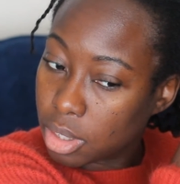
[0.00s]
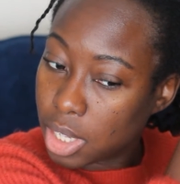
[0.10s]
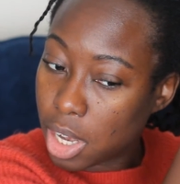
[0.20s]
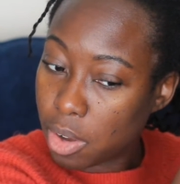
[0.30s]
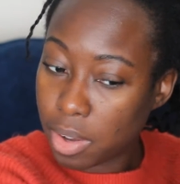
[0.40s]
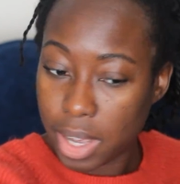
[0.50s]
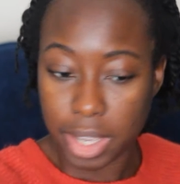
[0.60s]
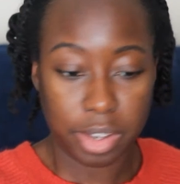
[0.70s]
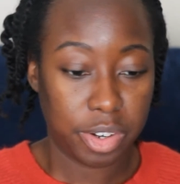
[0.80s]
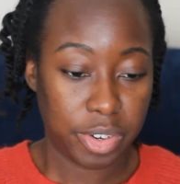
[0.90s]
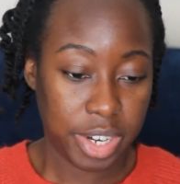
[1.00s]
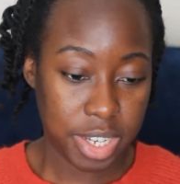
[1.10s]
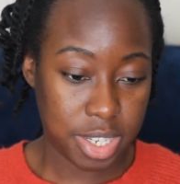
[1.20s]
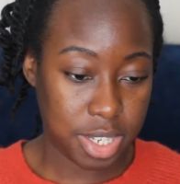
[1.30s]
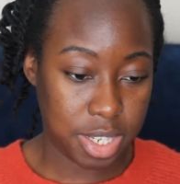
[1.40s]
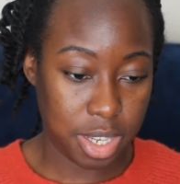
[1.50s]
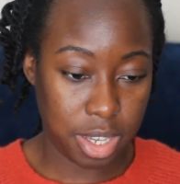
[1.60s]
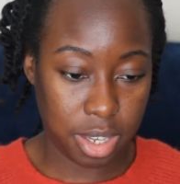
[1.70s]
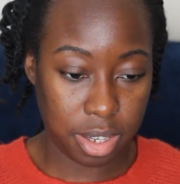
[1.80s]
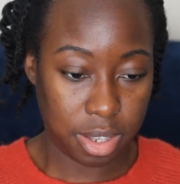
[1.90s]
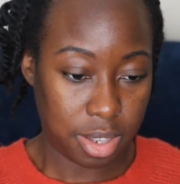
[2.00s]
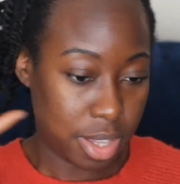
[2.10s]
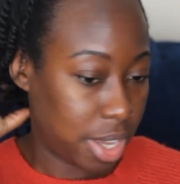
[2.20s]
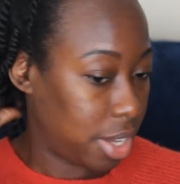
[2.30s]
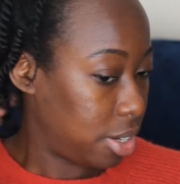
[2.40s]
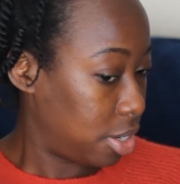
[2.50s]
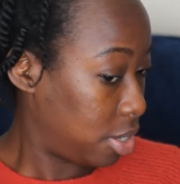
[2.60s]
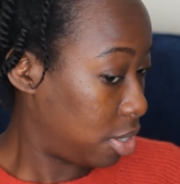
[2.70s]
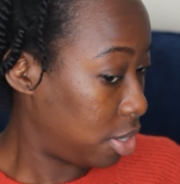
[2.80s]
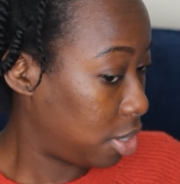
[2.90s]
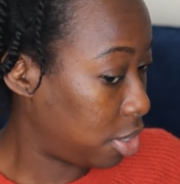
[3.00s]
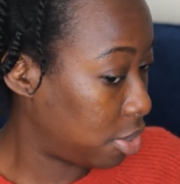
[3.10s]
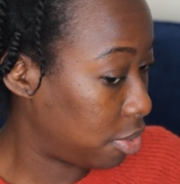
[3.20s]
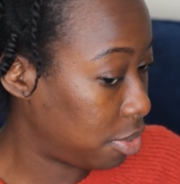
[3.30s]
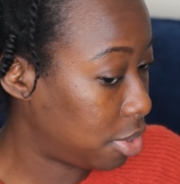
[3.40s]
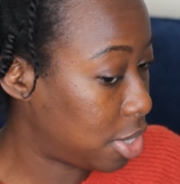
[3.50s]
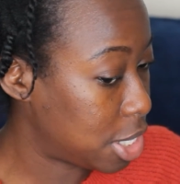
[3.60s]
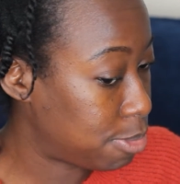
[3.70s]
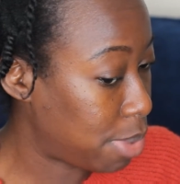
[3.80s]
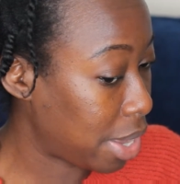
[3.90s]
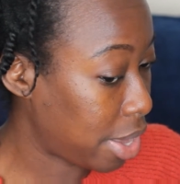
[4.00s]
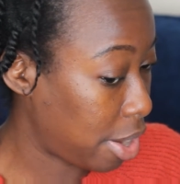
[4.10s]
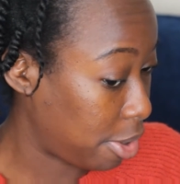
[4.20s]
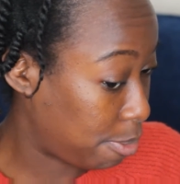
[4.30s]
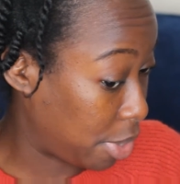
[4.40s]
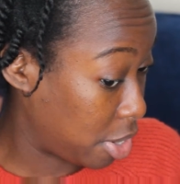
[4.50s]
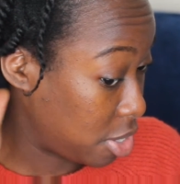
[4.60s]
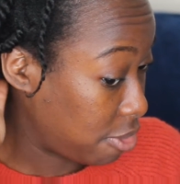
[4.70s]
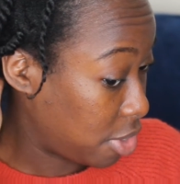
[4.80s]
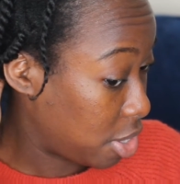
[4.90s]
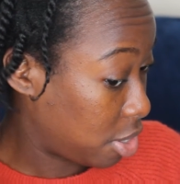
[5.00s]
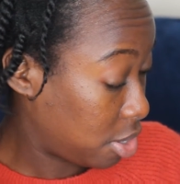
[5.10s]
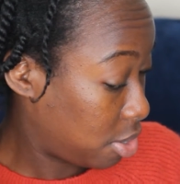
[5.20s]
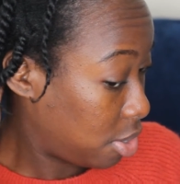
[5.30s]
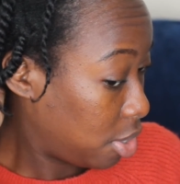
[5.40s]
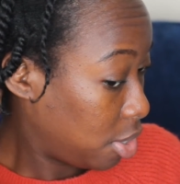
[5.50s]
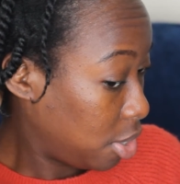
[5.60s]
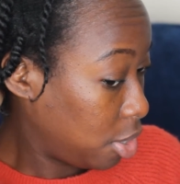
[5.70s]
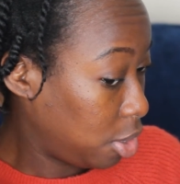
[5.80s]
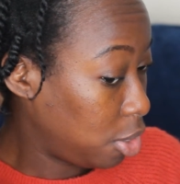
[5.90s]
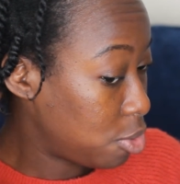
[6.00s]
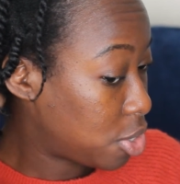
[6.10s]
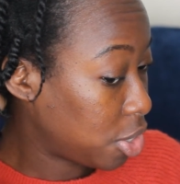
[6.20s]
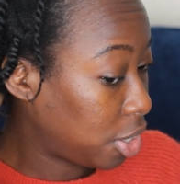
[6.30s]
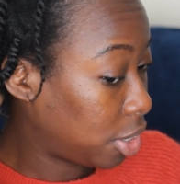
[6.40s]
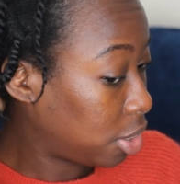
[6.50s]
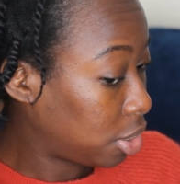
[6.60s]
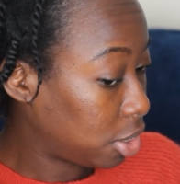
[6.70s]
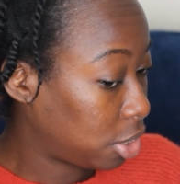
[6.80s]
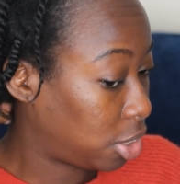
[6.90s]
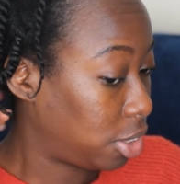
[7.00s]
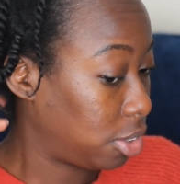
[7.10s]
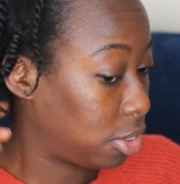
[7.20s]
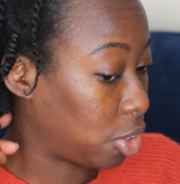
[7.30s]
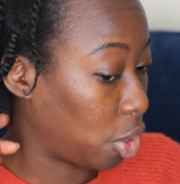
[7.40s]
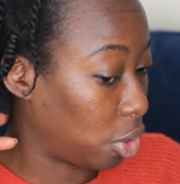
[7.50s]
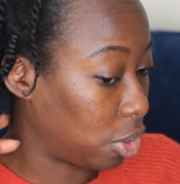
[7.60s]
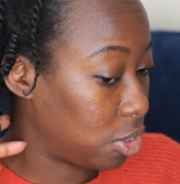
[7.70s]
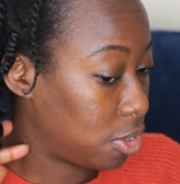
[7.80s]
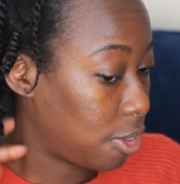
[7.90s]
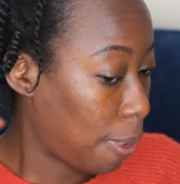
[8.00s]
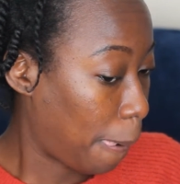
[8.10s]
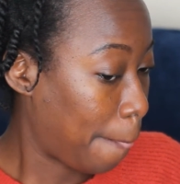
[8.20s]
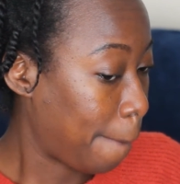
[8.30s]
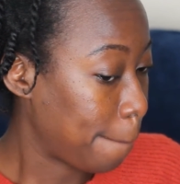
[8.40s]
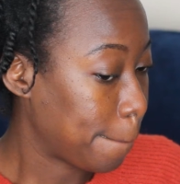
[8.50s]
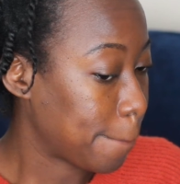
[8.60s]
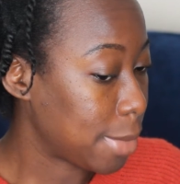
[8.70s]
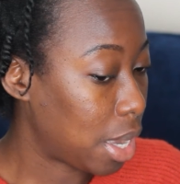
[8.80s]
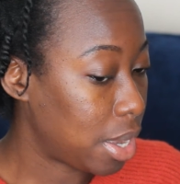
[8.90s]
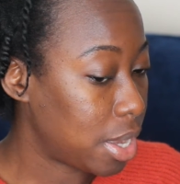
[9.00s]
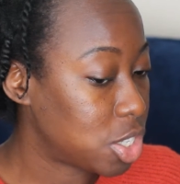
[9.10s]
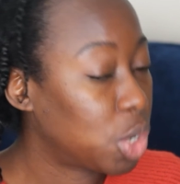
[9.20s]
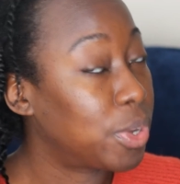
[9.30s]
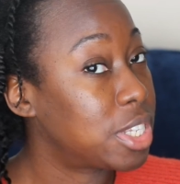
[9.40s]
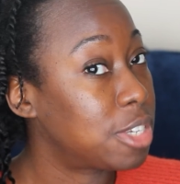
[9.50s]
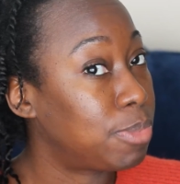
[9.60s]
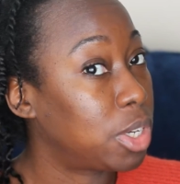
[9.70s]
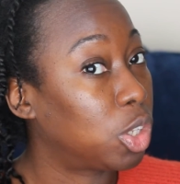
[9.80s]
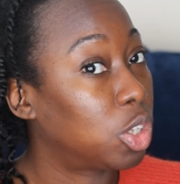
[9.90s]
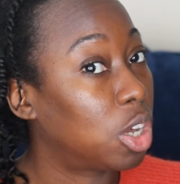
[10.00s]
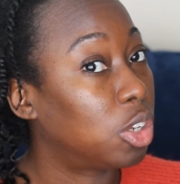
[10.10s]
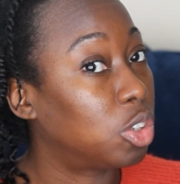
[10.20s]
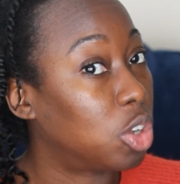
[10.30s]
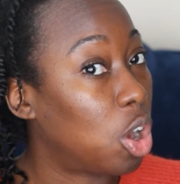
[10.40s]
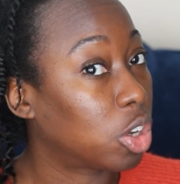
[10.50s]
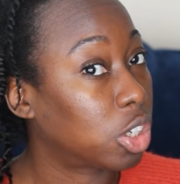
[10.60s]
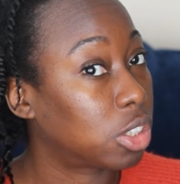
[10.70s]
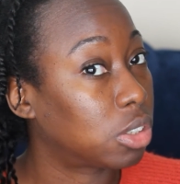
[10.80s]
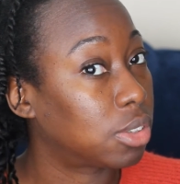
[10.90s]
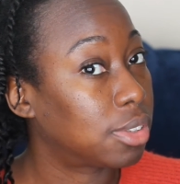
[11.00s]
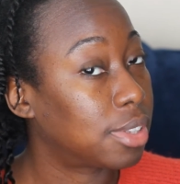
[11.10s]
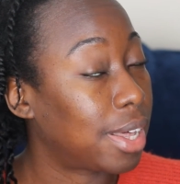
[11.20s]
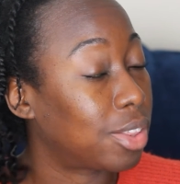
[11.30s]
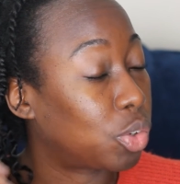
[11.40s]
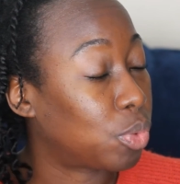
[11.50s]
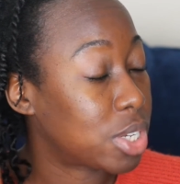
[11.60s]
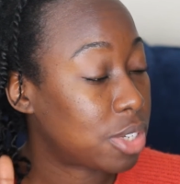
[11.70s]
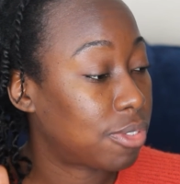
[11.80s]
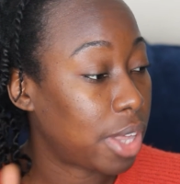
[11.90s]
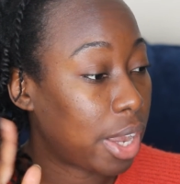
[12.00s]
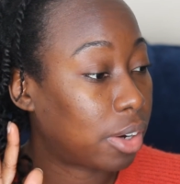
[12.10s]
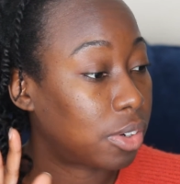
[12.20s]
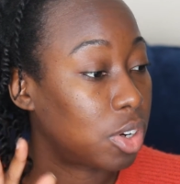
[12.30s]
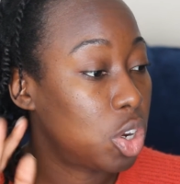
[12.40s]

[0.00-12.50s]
Now I can already see that, you know, this back hair, because of the looser curl, it's going to be a lot longer than the rest of the hair.